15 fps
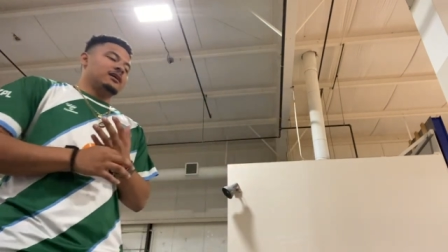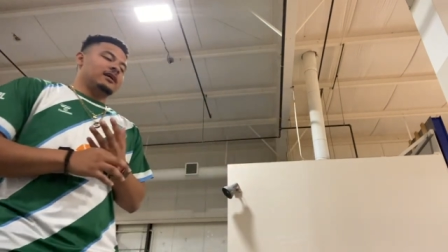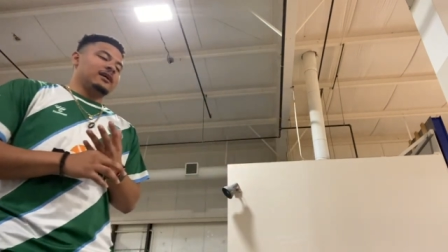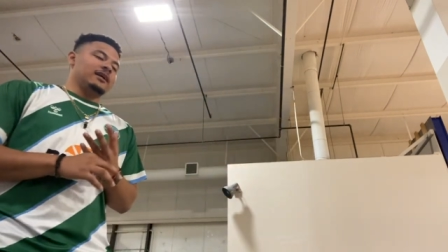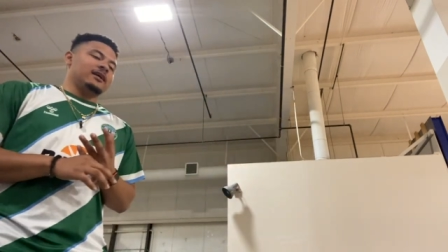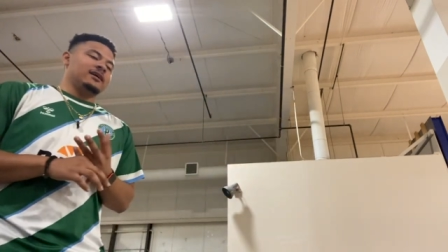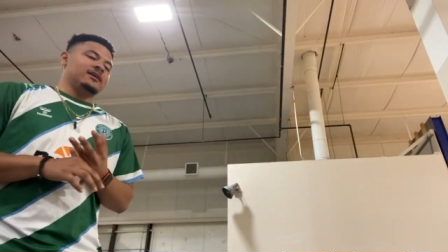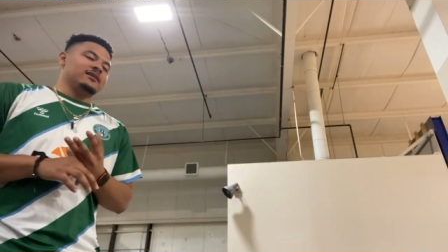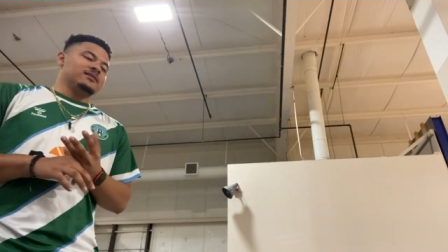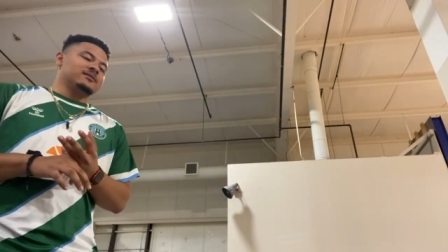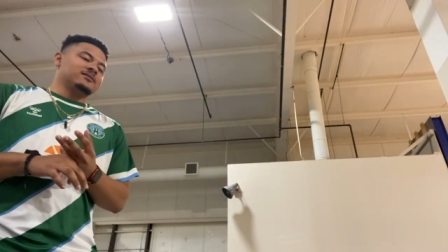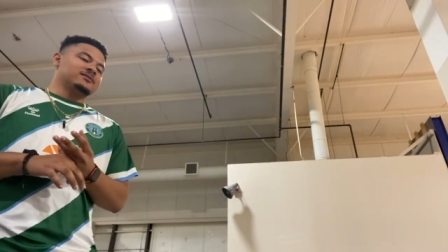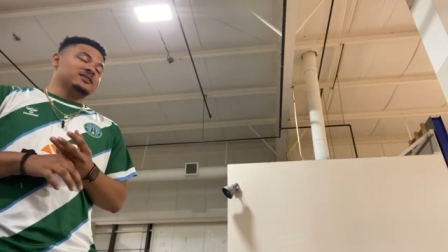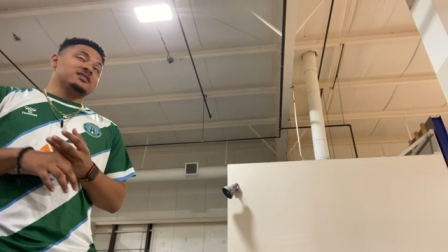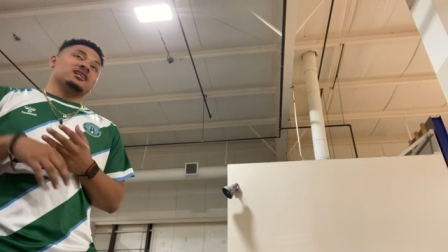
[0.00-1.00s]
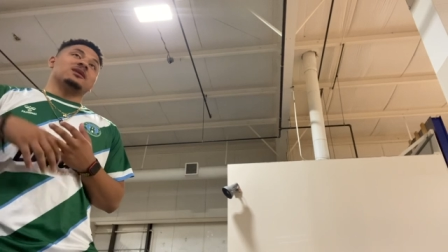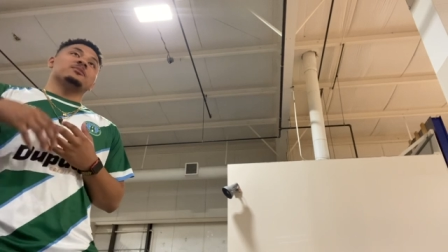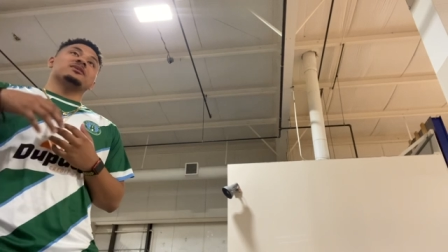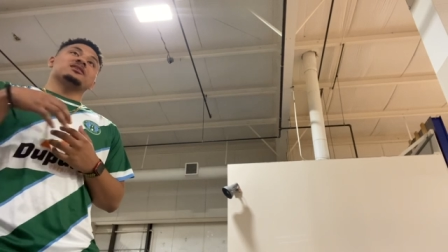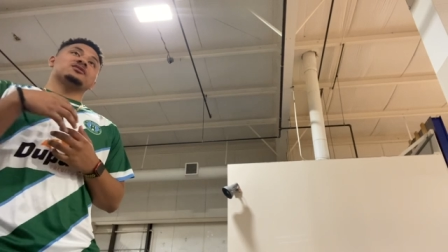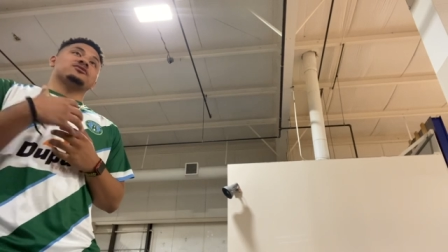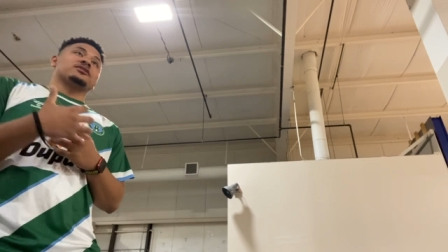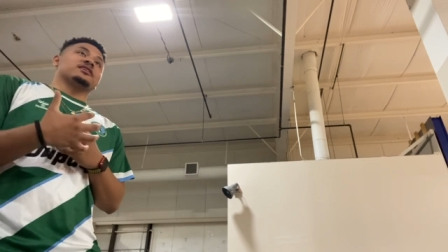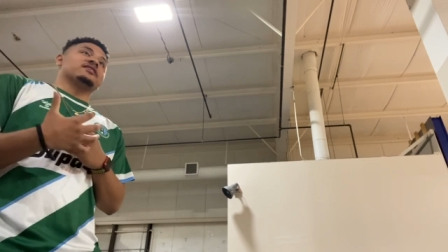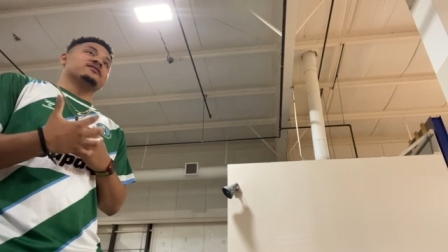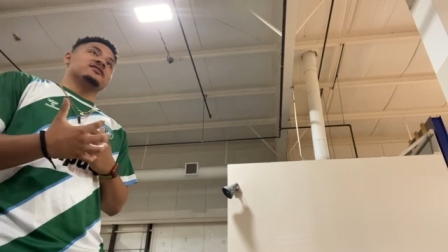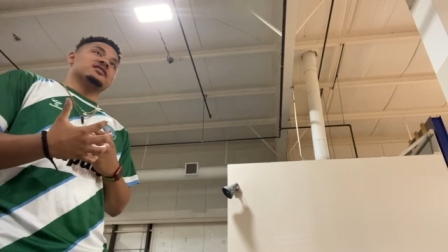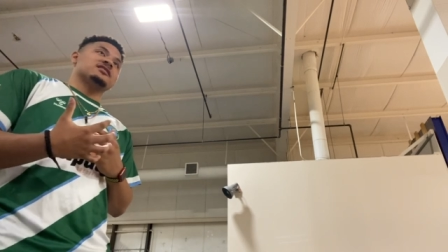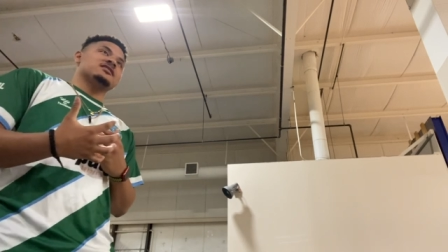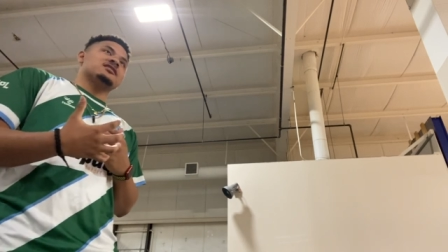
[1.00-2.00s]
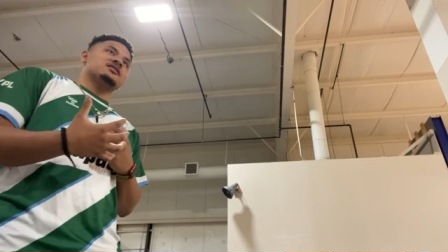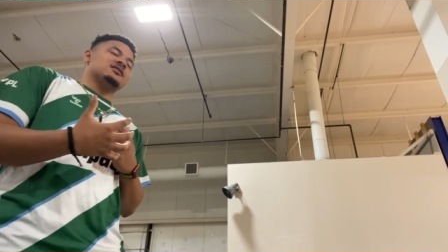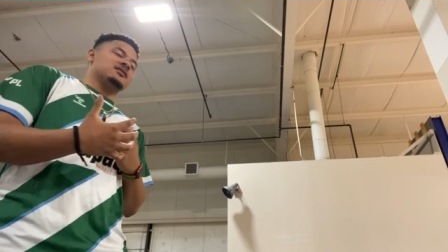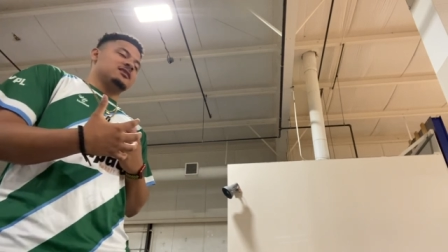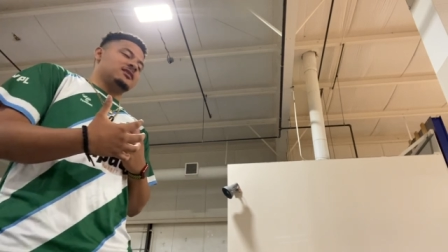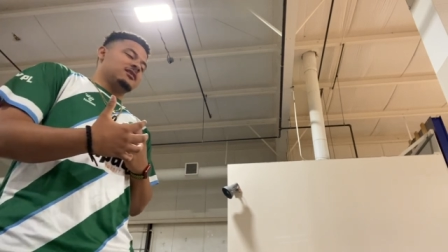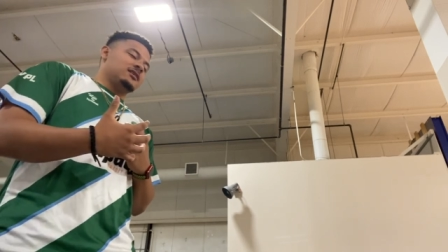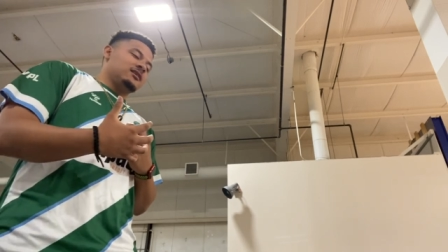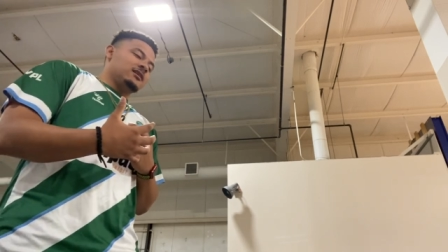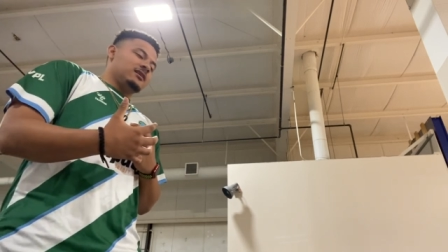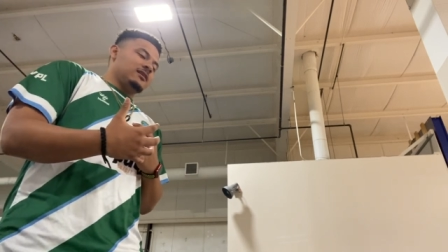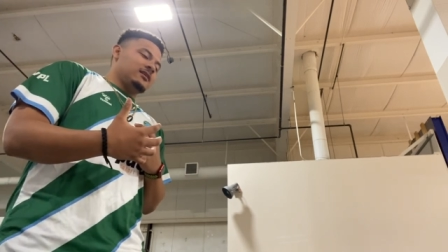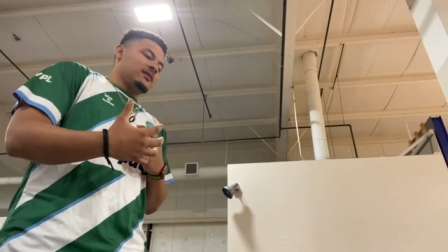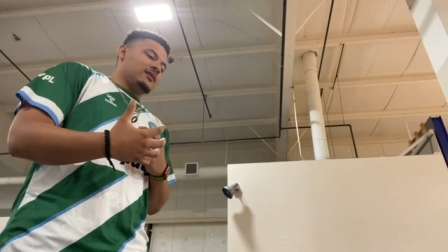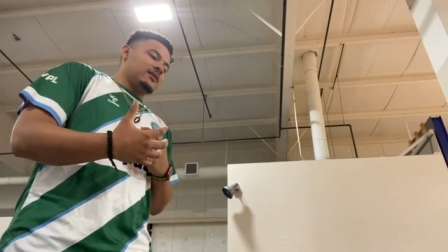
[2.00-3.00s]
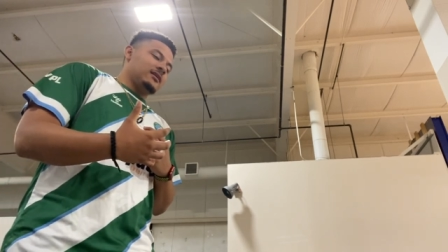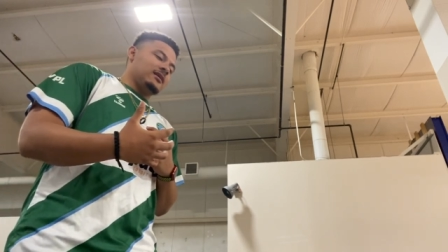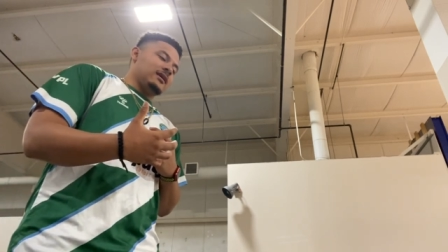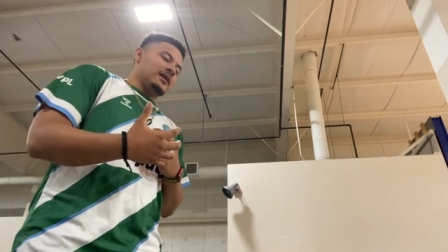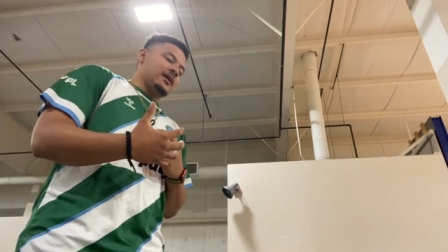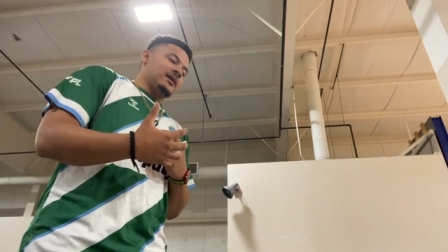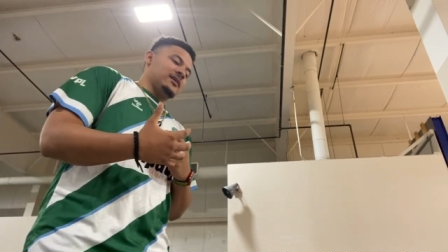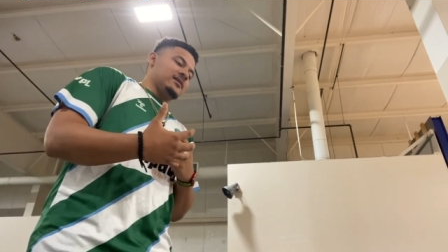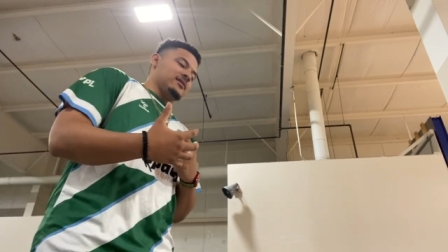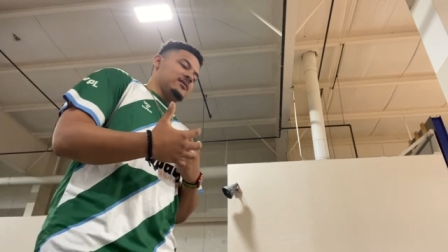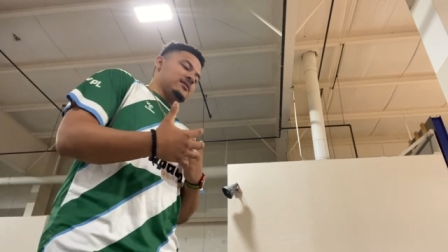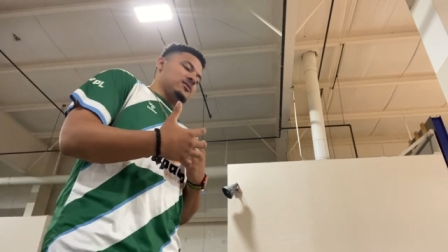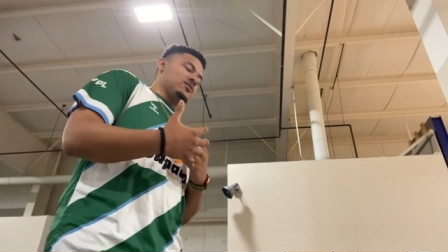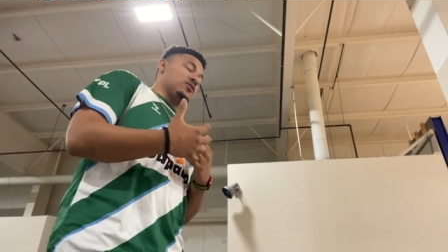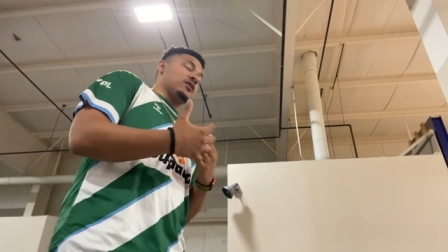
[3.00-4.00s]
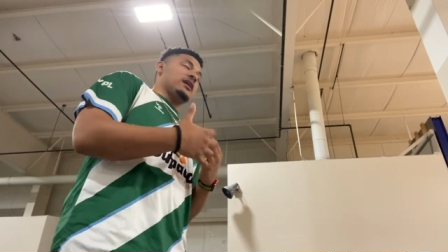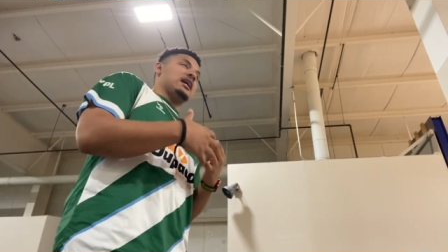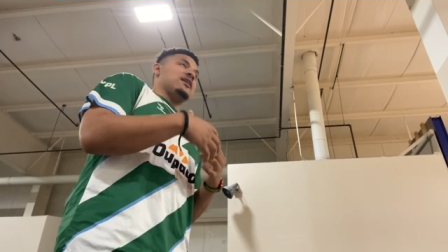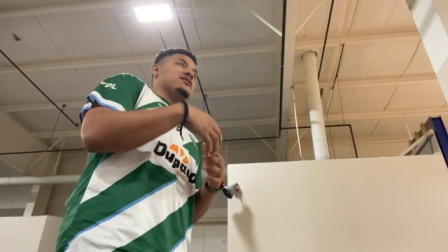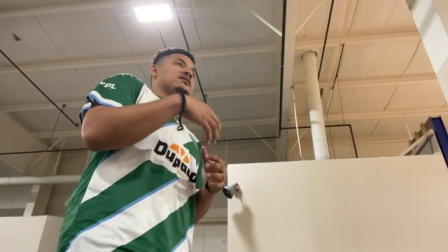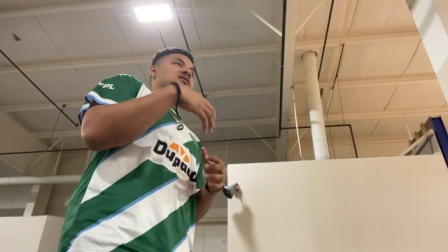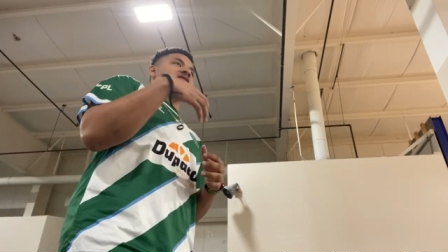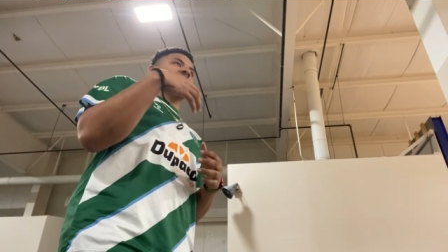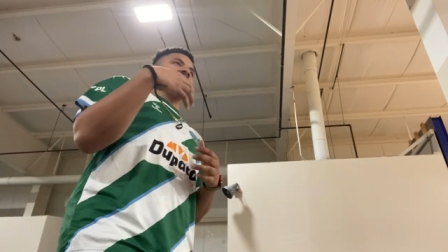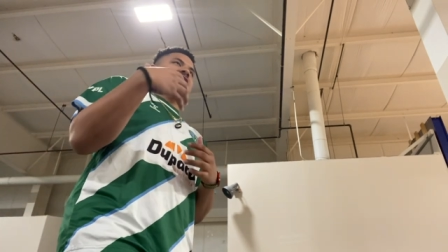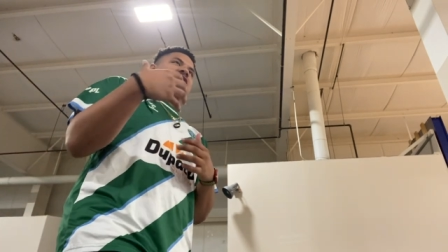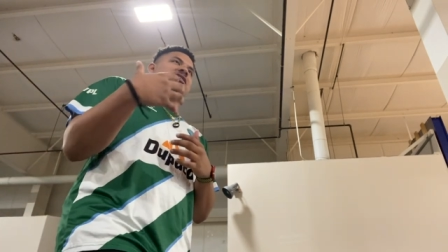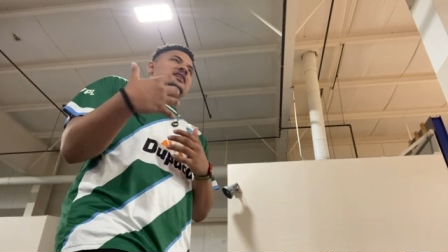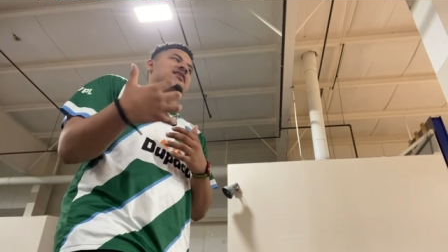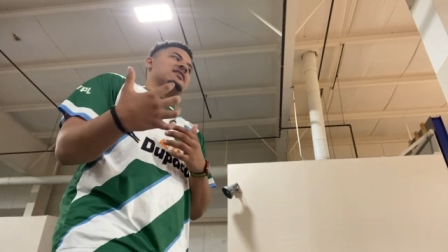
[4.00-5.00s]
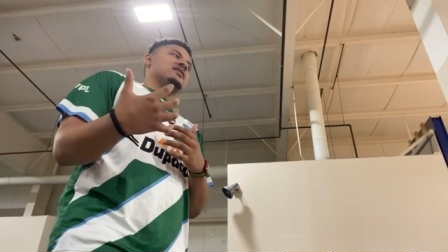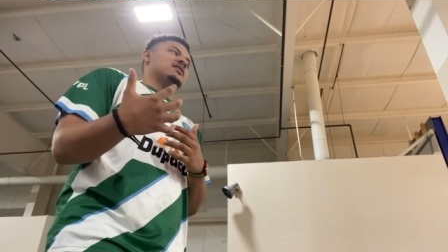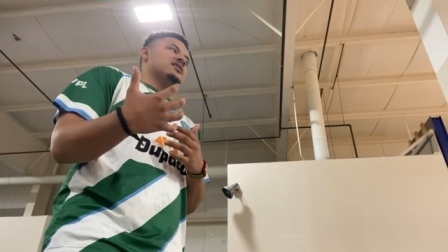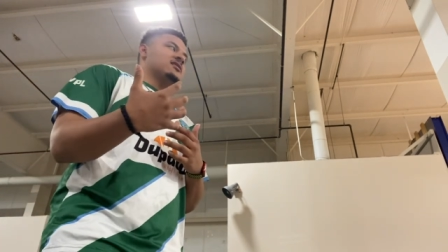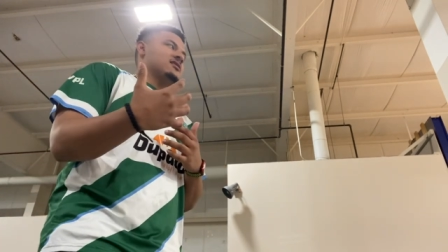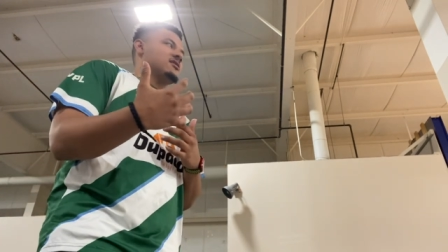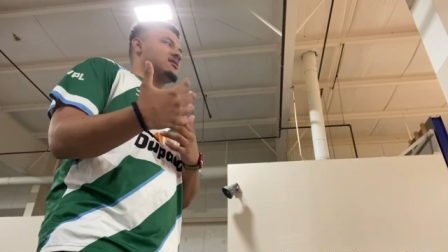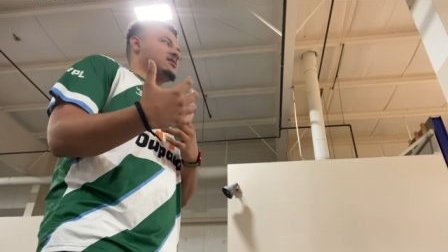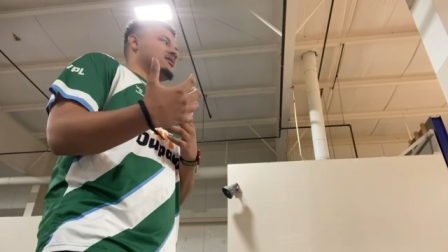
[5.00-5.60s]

and the topic is forgiveness. And we're gonna have a discussion at the end,